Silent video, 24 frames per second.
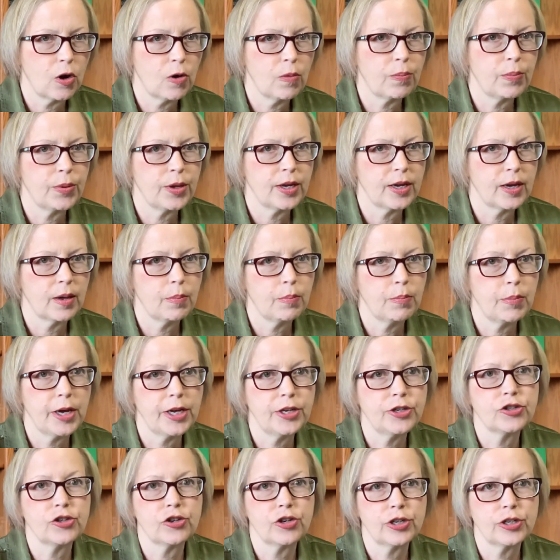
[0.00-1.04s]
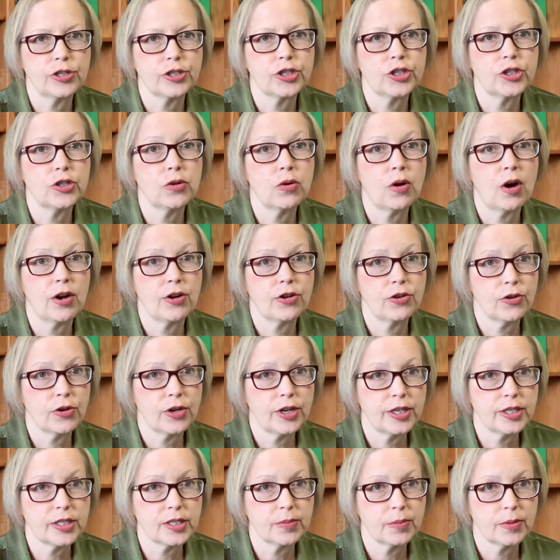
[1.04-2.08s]
being a major issue on your
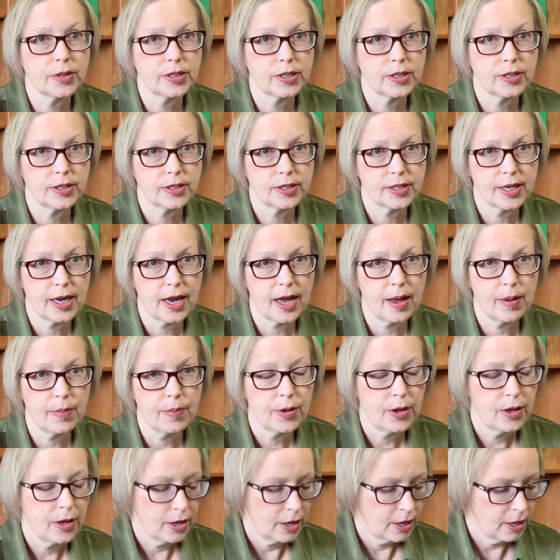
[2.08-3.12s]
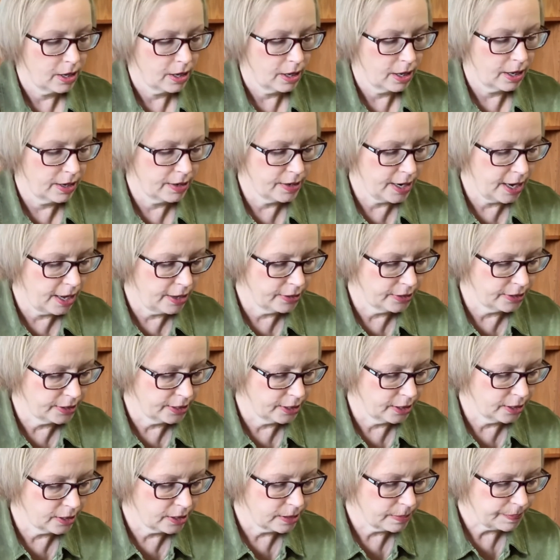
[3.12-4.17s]
easements exam
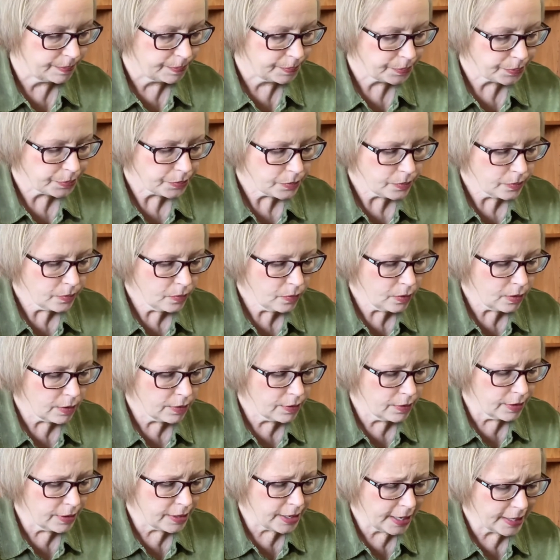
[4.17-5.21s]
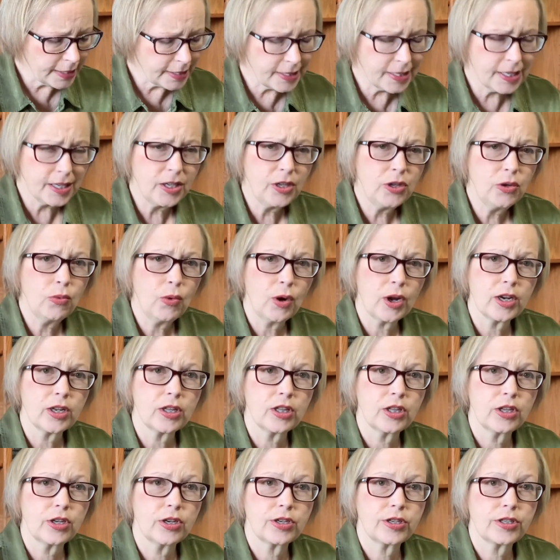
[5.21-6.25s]
analysis. The next thing you want to
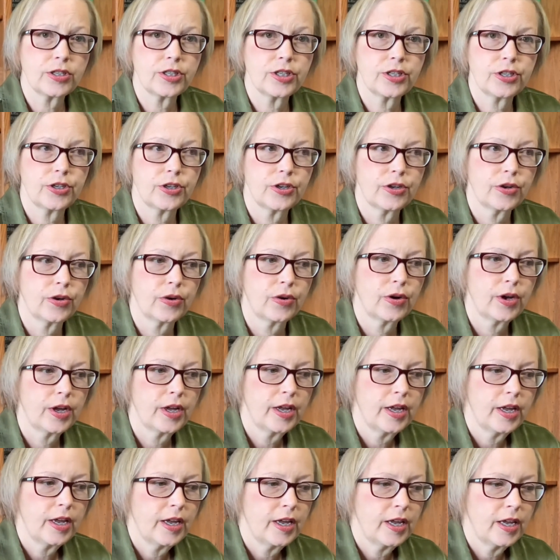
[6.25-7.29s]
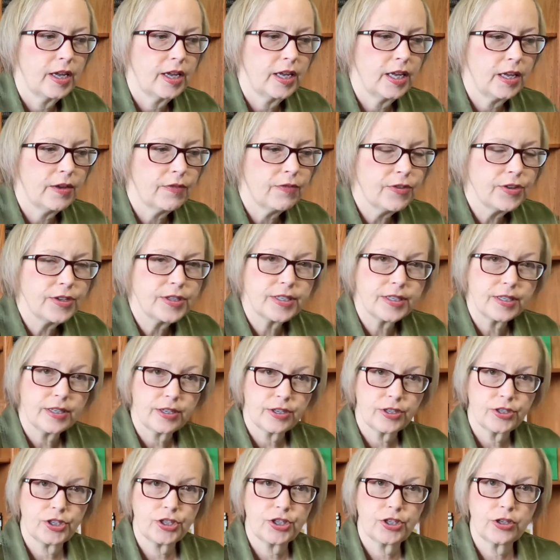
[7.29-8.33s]
look to, if it's an
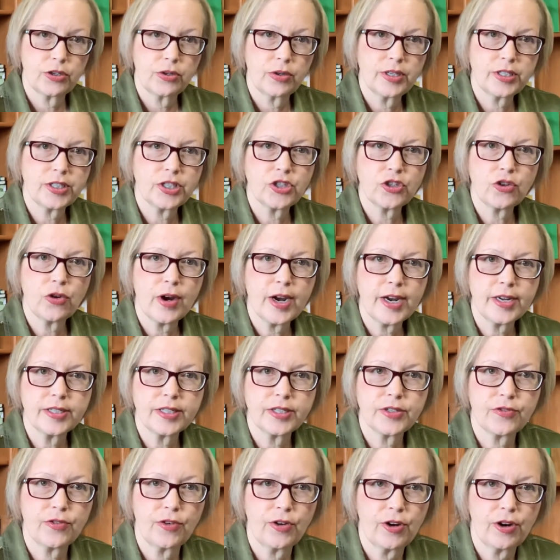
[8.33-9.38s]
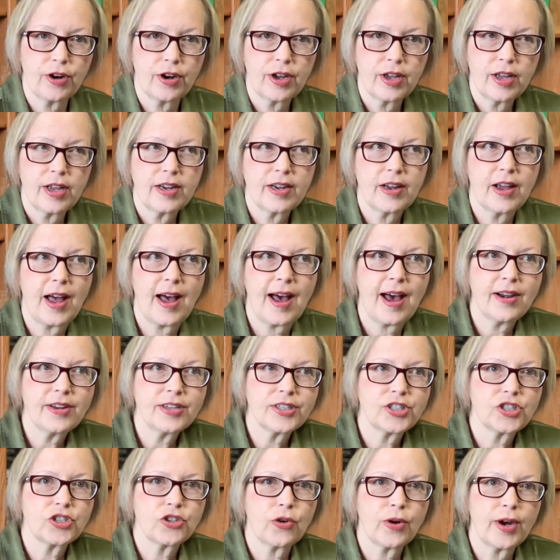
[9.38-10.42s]
issue, is transfer. Now, how does
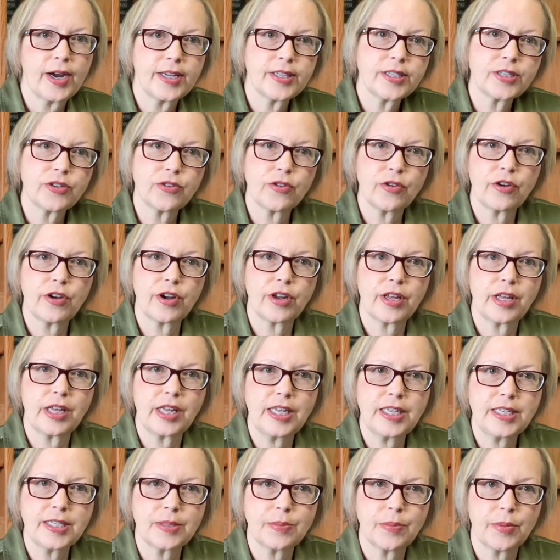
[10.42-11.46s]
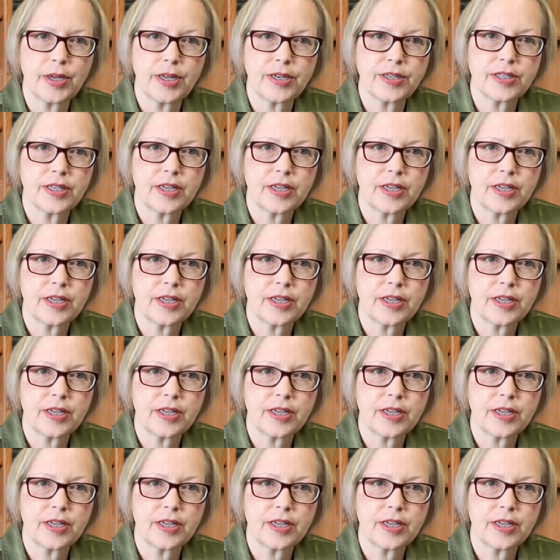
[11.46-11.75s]
transfer of an easement